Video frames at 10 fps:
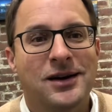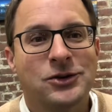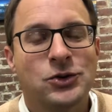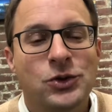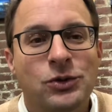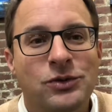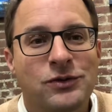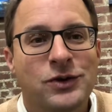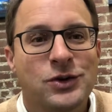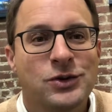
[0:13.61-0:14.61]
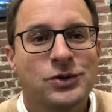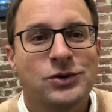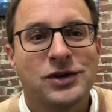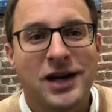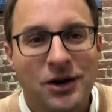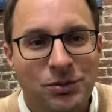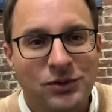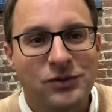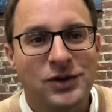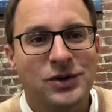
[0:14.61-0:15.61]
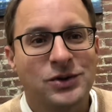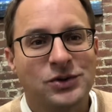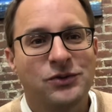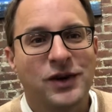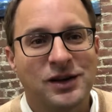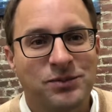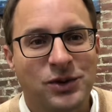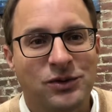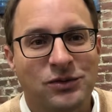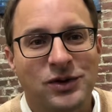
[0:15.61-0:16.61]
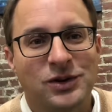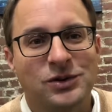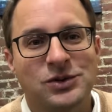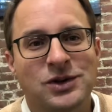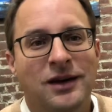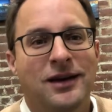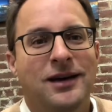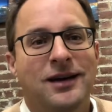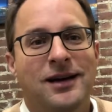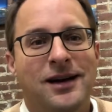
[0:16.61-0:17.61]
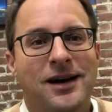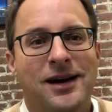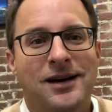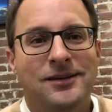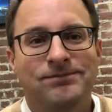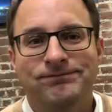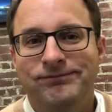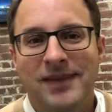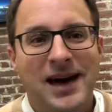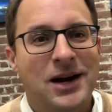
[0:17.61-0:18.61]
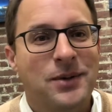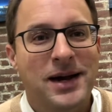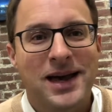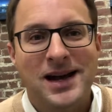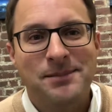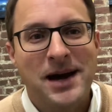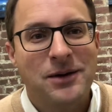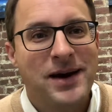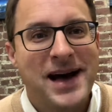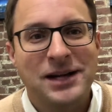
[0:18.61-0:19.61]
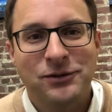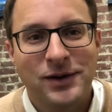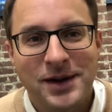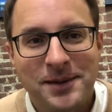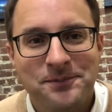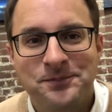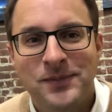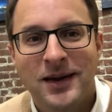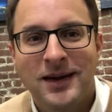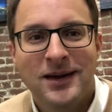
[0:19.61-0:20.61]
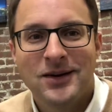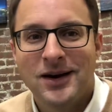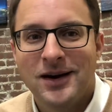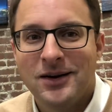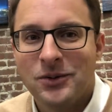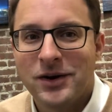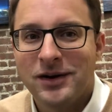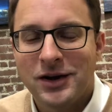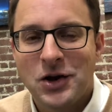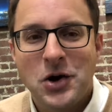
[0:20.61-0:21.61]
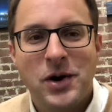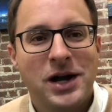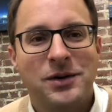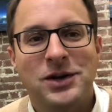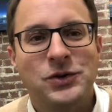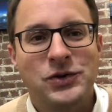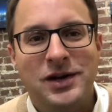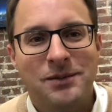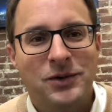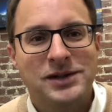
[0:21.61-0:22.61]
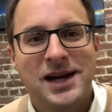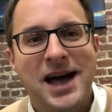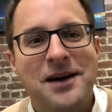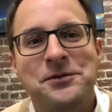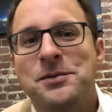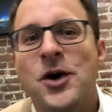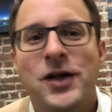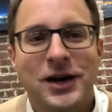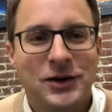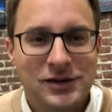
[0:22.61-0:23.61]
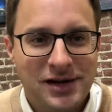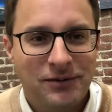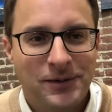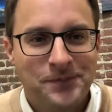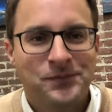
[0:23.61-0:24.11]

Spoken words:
Google reviews, Yelp reviews, Facebook reviews. How do I get them? How do I ask for them? Where do they go? How do I use them once I have them? All that good stuff.